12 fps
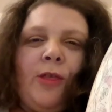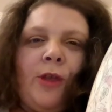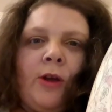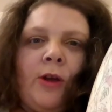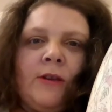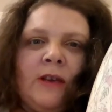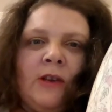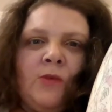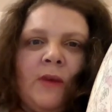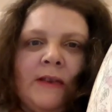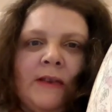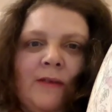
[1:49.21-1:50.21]

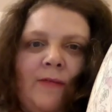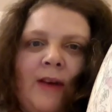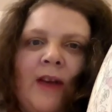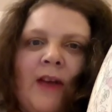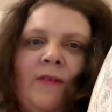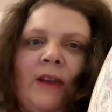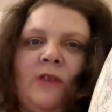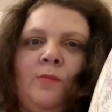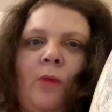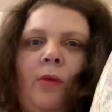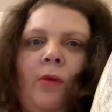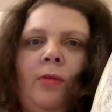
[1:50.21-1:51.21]
£13.25
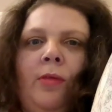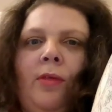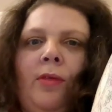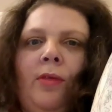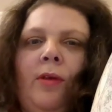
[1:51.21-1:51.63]
each month